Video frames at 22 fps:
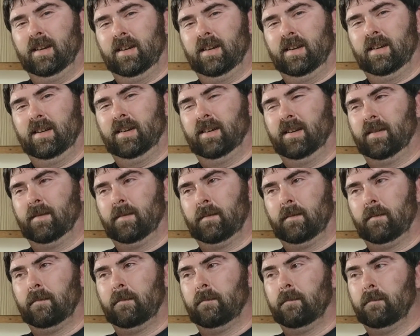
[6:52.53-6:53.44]

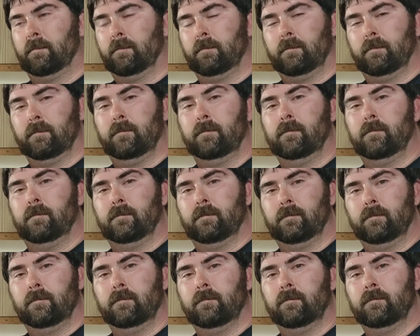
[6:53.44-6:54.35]

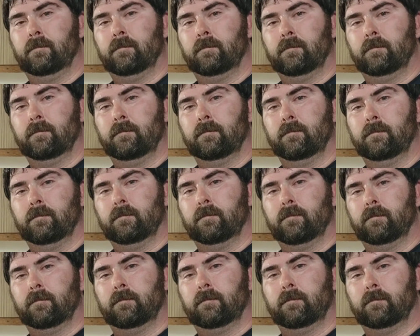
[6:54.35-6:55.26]

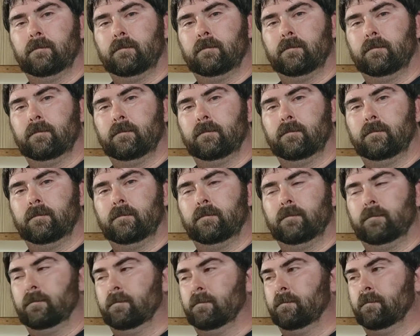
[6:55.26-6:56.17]

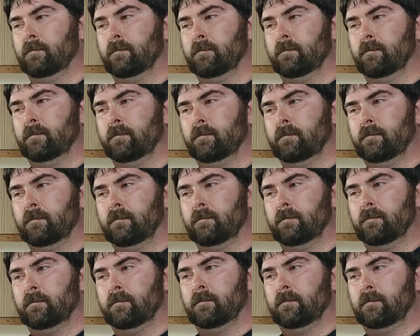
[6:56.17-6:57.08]

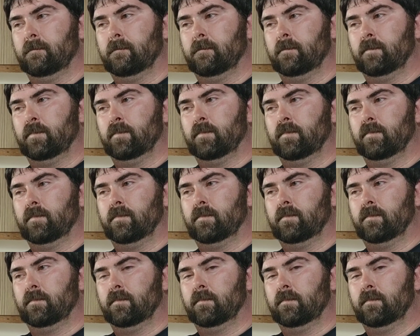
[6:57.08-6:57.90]
(not speaking)